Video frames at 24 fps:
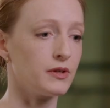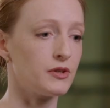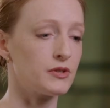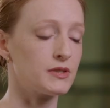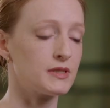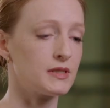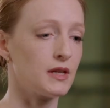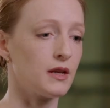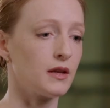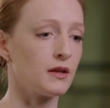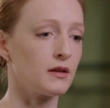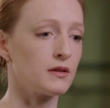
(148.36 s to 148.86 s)

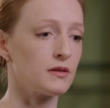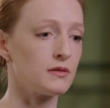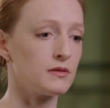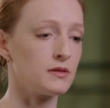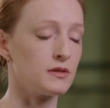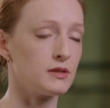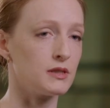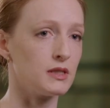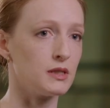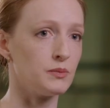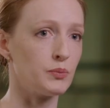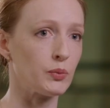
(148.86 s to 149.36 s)
understanding a
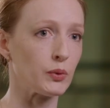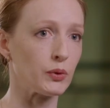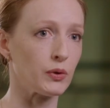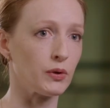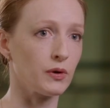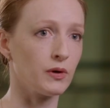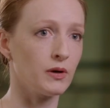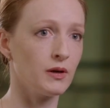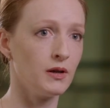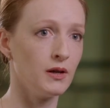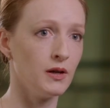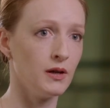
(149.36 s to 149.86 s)

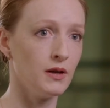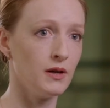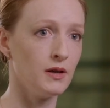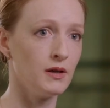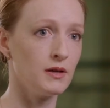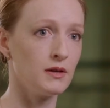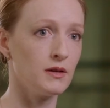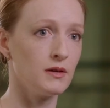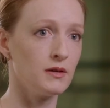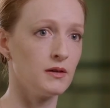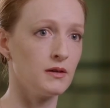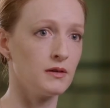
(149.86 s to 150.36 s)
deeper
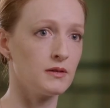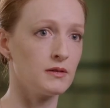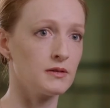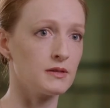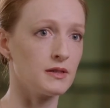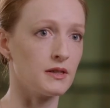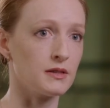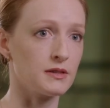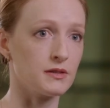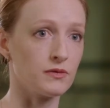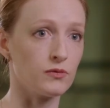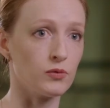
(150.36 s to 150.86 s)

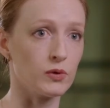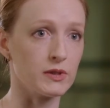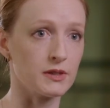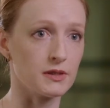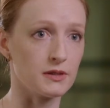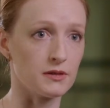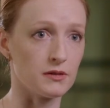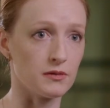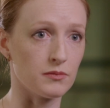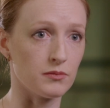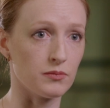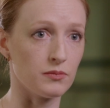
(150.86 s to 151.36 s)
sense of
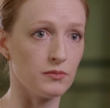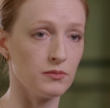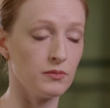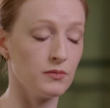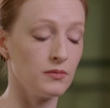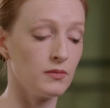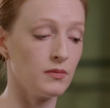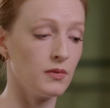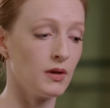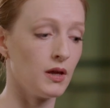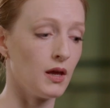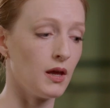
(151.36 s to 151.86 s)

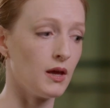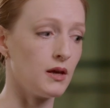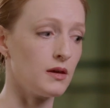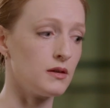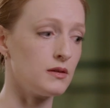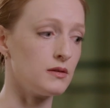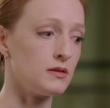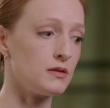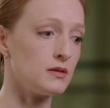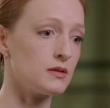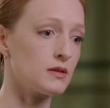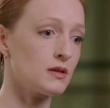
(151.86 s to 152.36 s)
wisdom
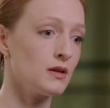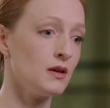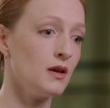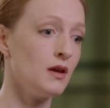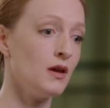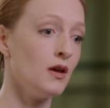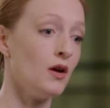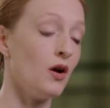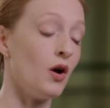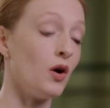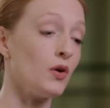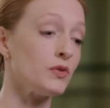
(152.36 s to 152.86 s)
and
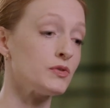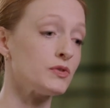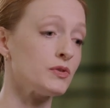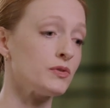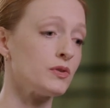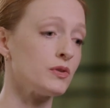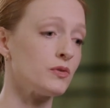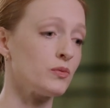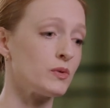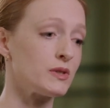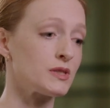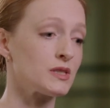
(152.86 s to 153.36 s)
also
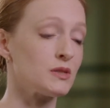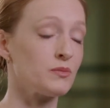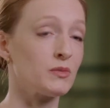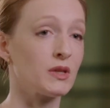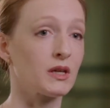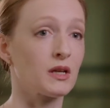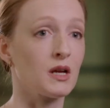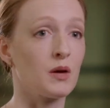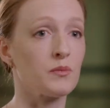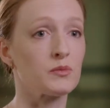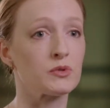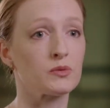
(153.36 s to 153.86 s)
the wisdom
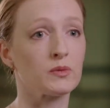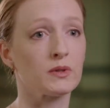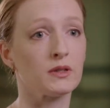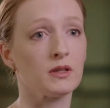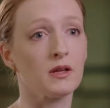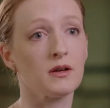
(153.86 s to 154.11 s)
that comes with